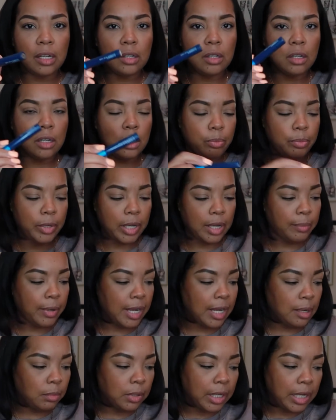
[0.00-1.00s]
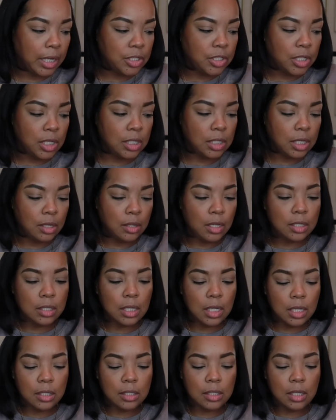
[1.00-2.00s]
on my bottom lashes, and this
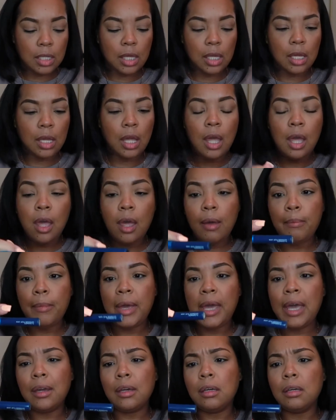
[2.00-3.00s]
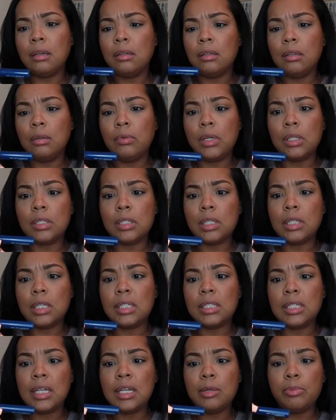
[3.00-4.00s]
is the MAC, what is this,
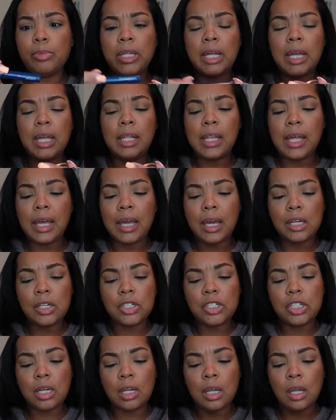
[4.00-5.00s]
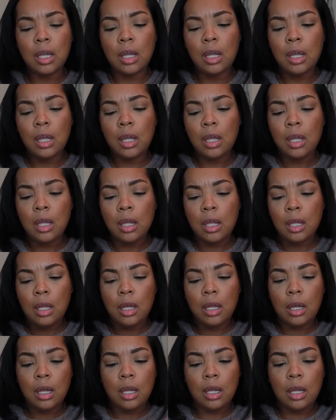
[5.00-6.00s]
extended play lash.
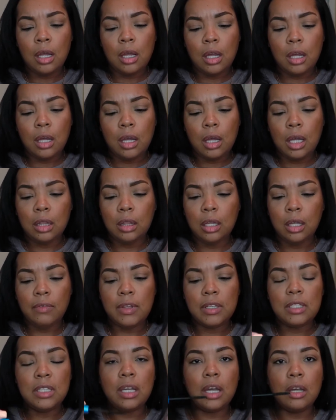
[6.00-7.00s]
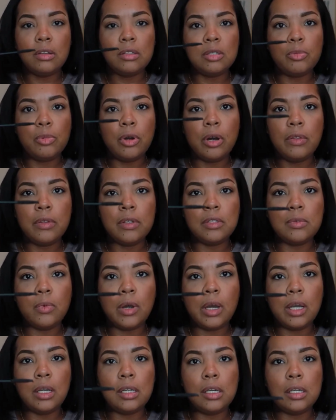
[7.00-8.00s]
I love this. Look how small this
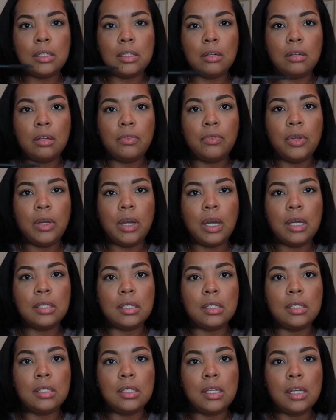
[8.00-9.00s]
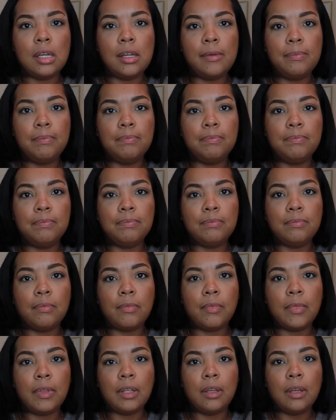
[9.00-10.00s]
wand is. I don't know if you guys can see it.
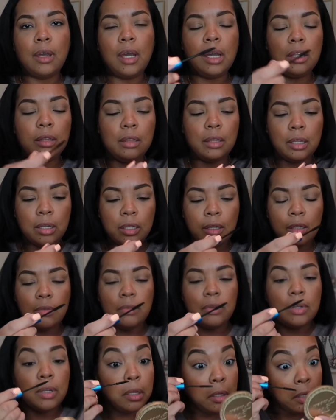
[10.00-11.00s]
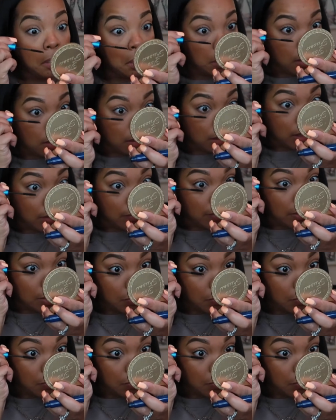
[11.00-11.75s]
I love this